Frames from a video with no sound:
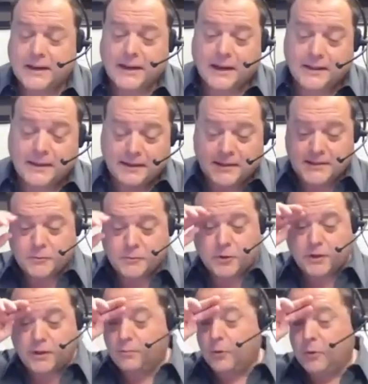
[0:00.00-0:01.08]
i think this is
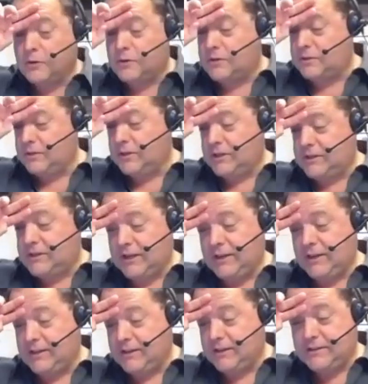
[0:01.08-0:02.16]
one of the most
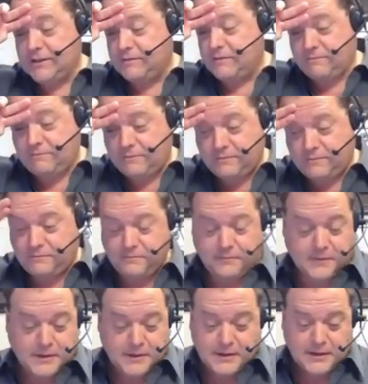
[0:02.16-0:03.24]
exciting things i've
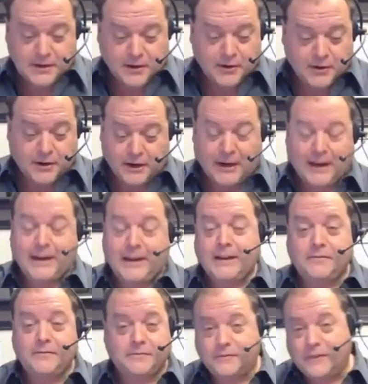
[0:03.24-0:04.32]
heard and i get
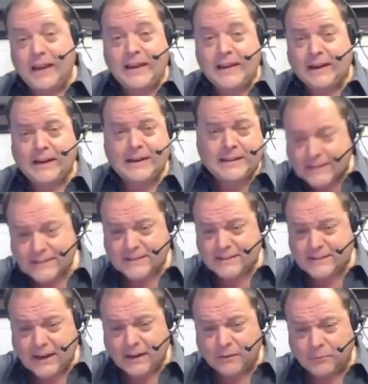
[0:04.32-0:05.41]
eight ideas a
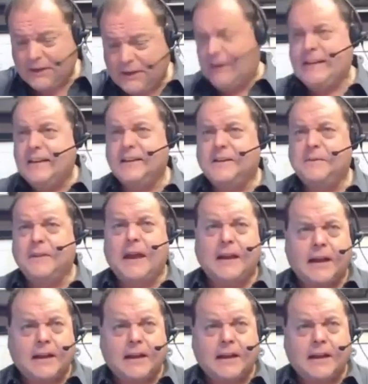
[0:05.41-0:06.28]
day. I'm like, I need to do that. I